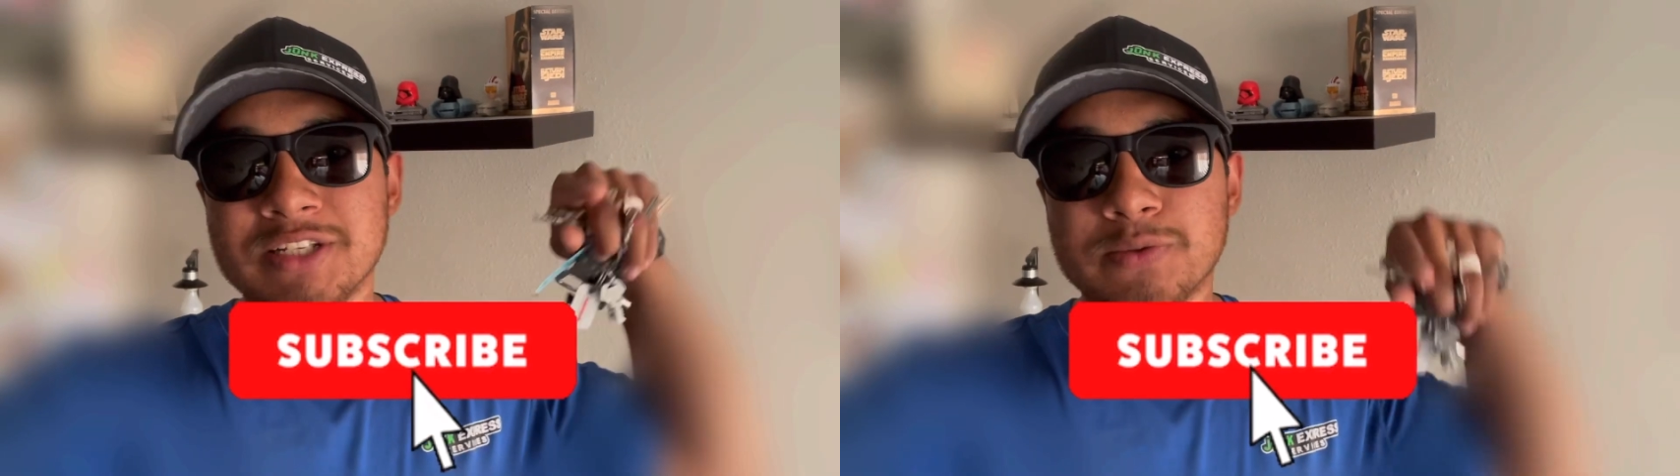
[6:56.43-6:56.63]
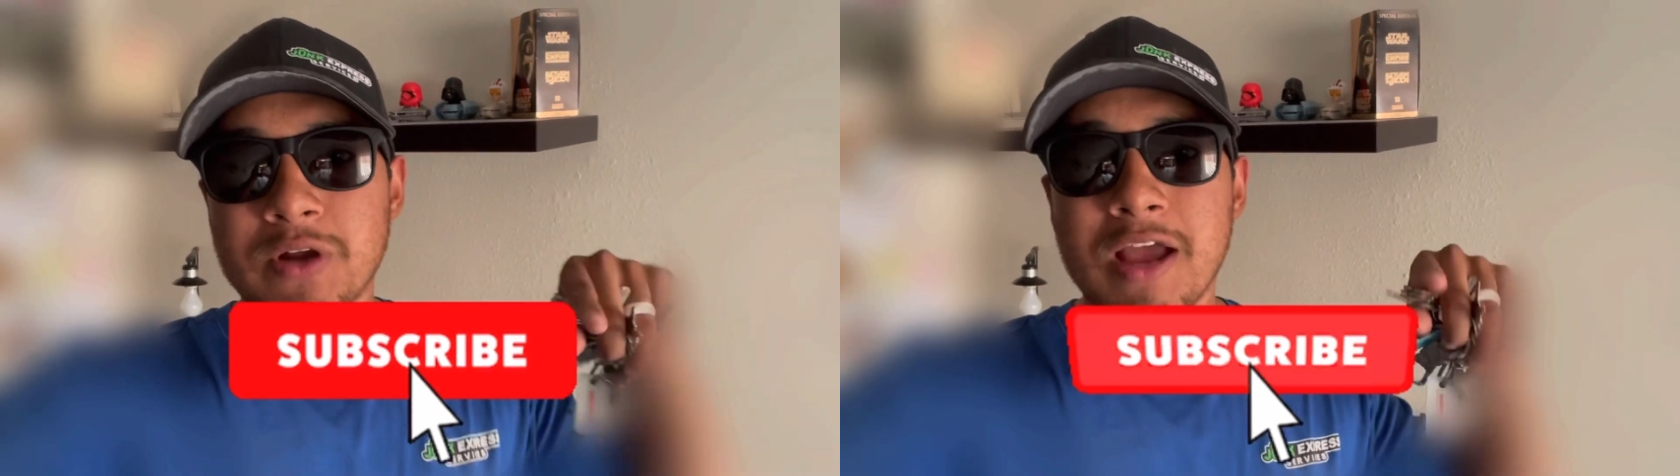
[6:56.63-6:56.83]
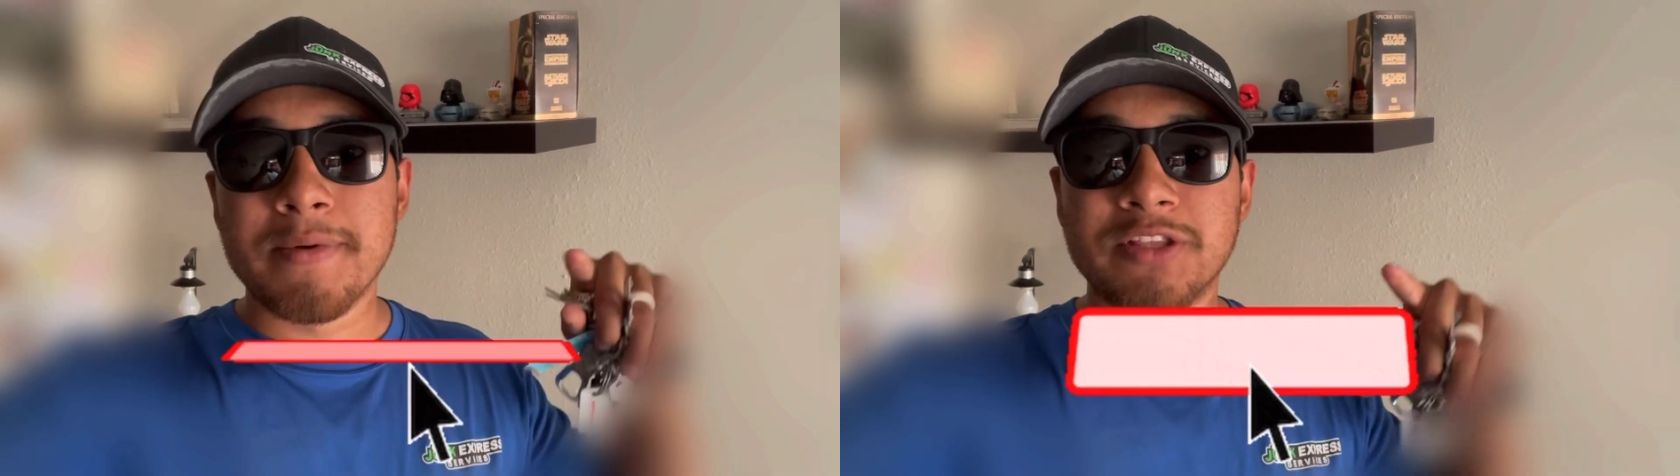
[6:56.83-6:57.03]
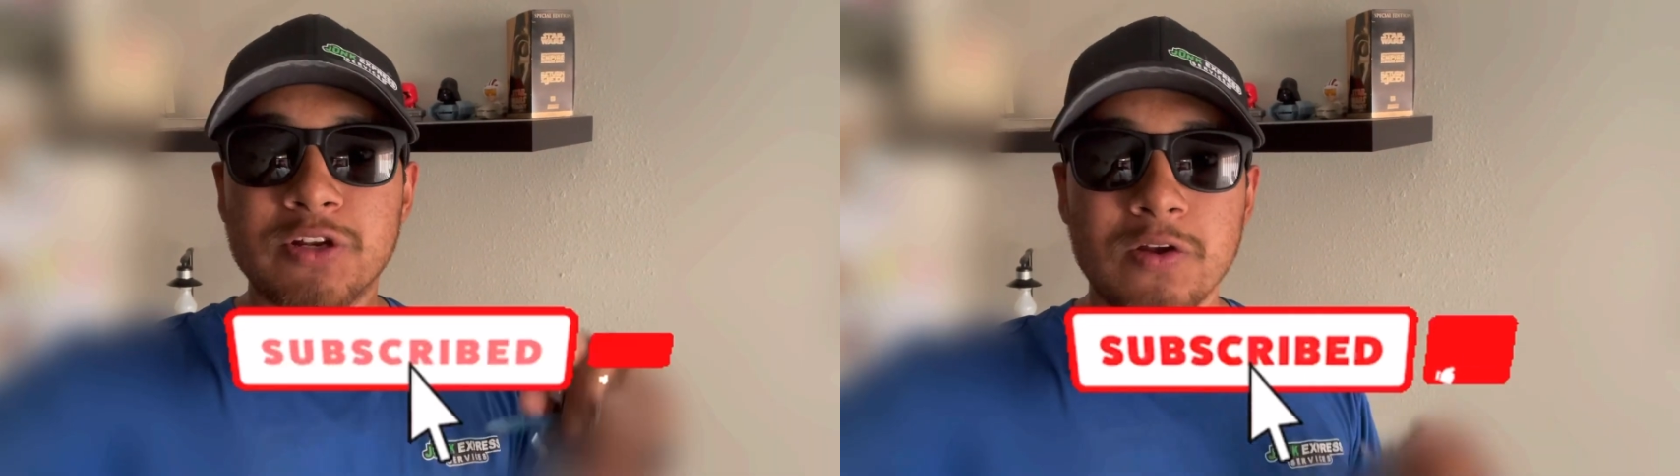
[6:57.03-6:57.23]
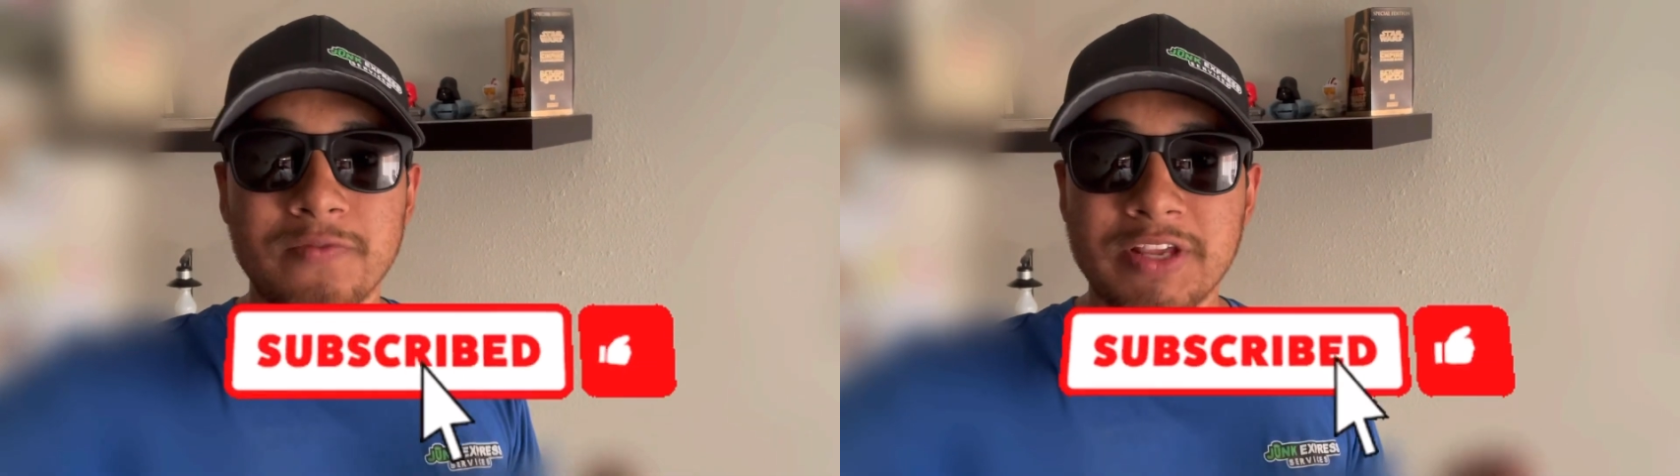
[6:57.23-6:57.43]
subscribe, hit the
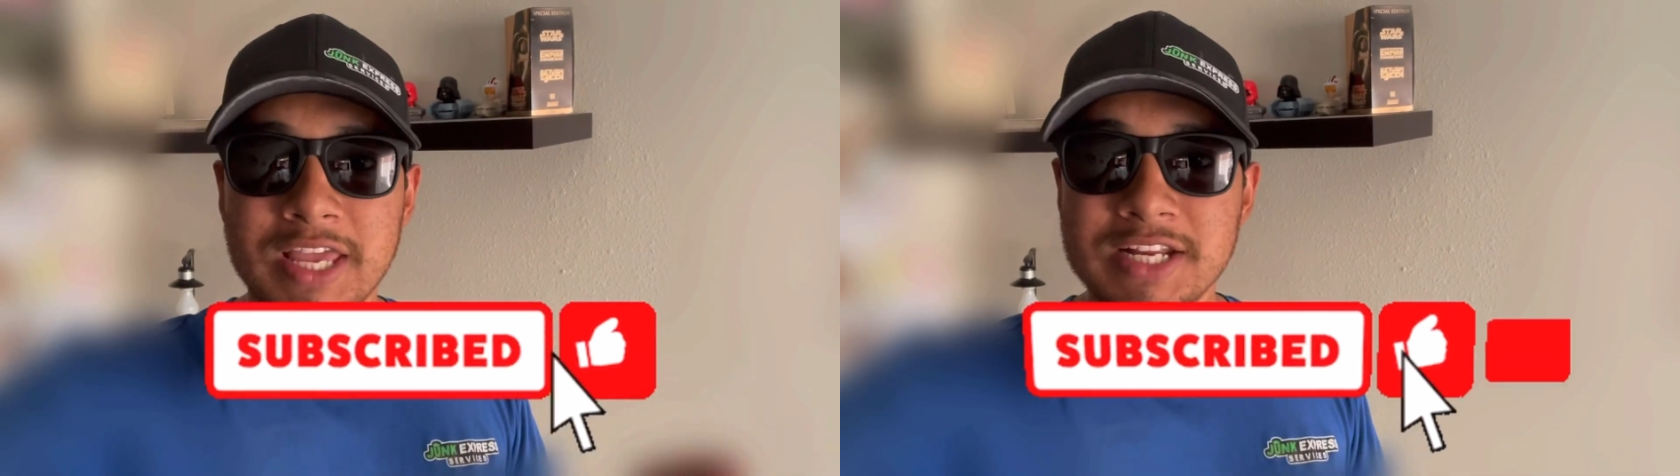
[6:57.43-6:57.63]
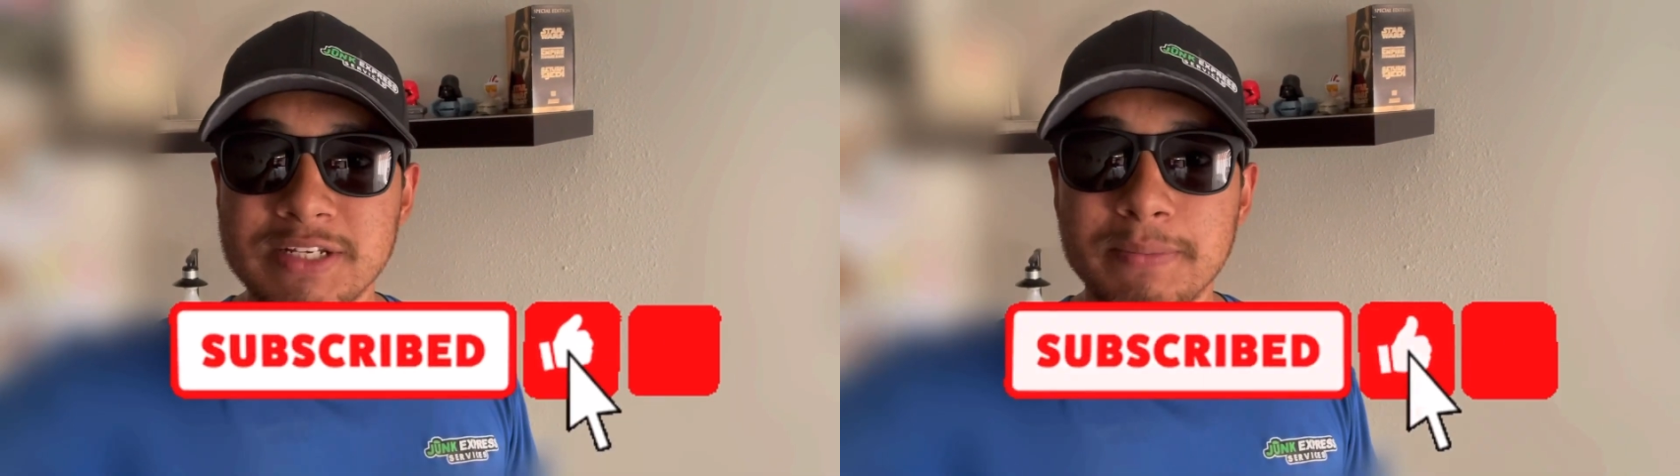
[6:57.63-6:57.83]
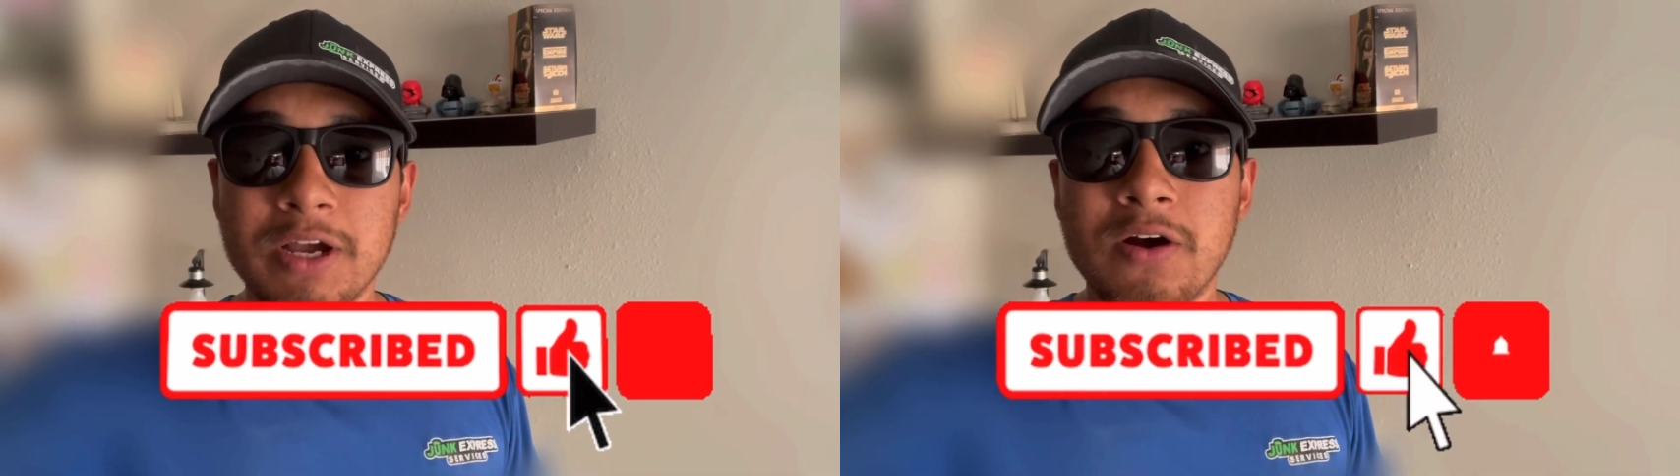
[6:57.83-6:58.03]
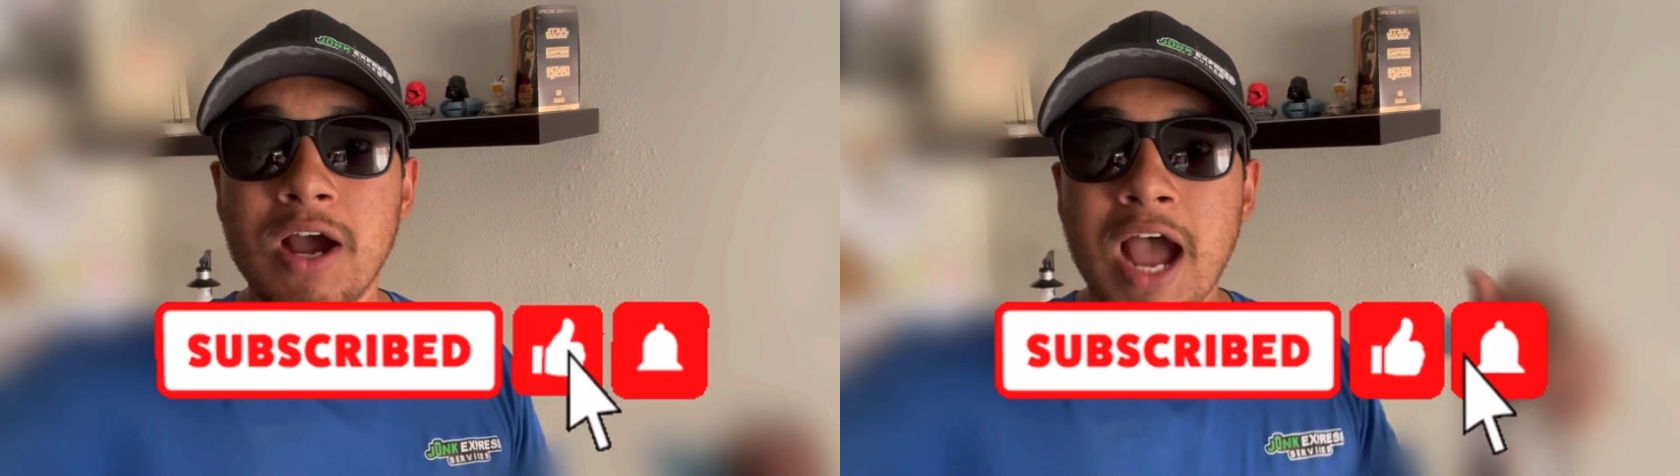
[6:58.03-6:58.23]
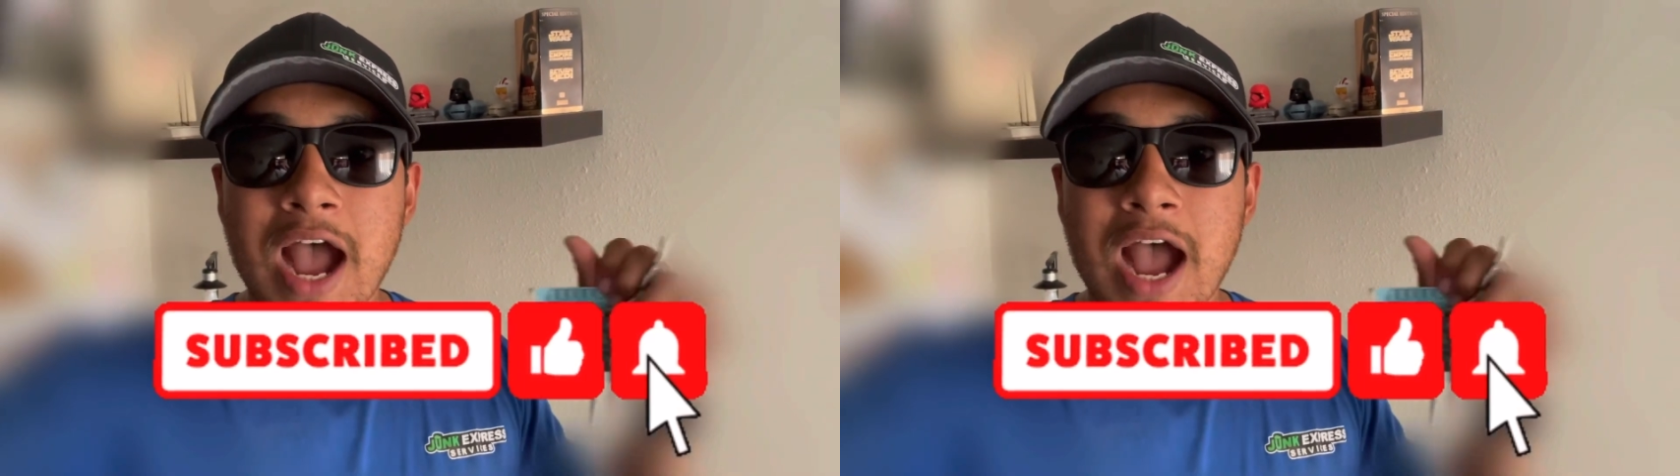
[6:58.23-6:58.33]
notification bell.